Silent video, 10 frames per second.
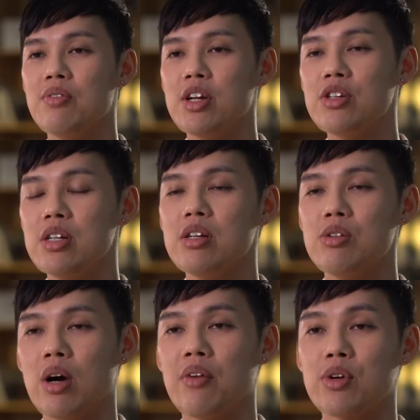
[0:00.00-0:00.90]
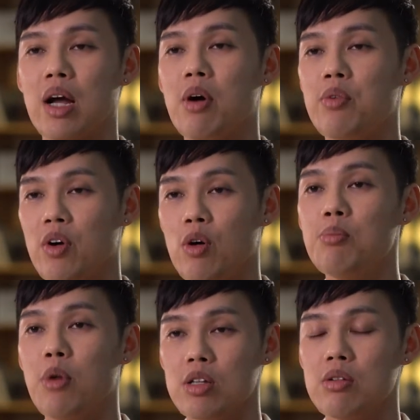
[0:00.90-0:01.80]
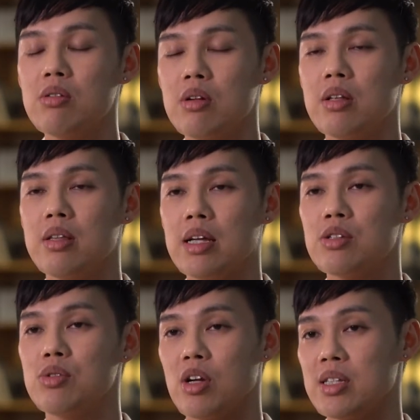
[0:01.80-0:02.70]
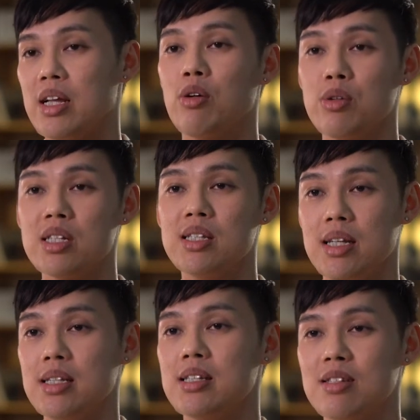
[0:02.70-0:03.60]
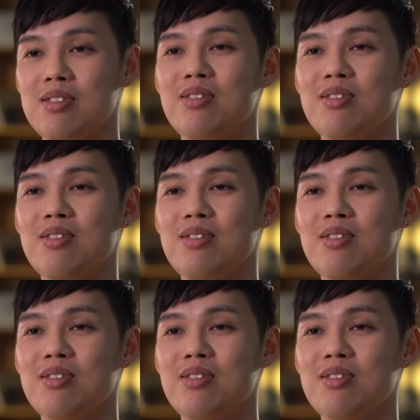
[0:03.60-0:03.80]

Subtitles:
Eventually, you will have to come up with your own model that suit your stakeholders' needs.